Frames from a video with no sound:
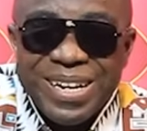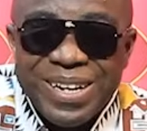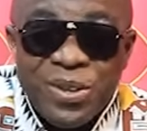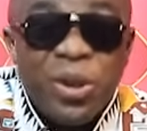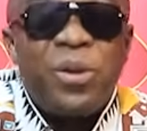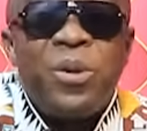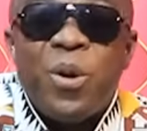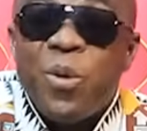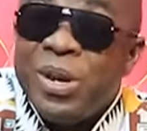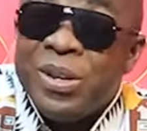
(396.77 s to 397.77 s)
Not
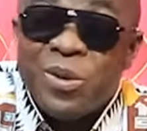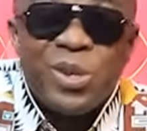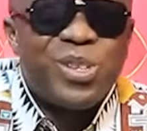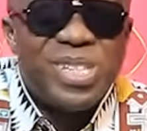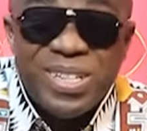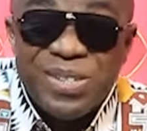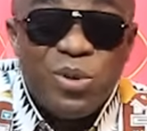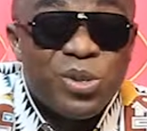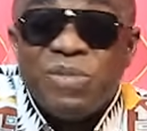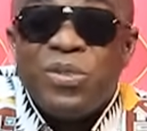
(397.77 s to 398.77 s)
knowing Kojo Sheldon
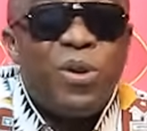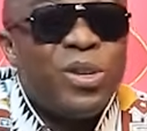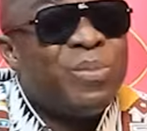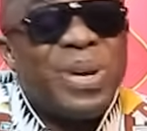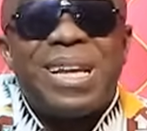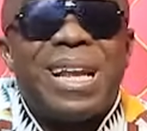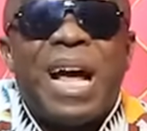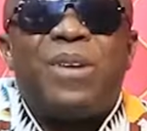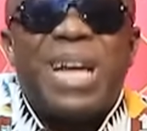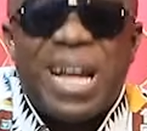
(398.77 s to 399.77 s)
was even going to make it
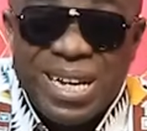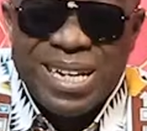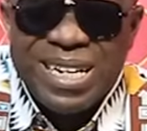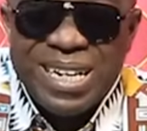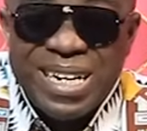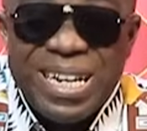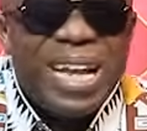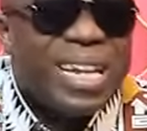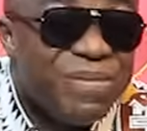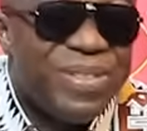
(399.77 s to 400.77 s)
louder
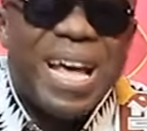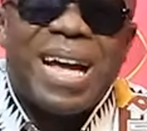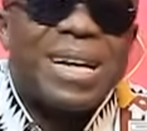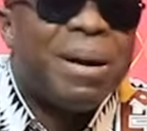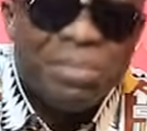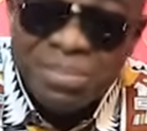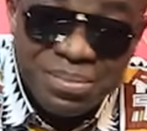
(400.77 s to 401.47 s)
than if they had come.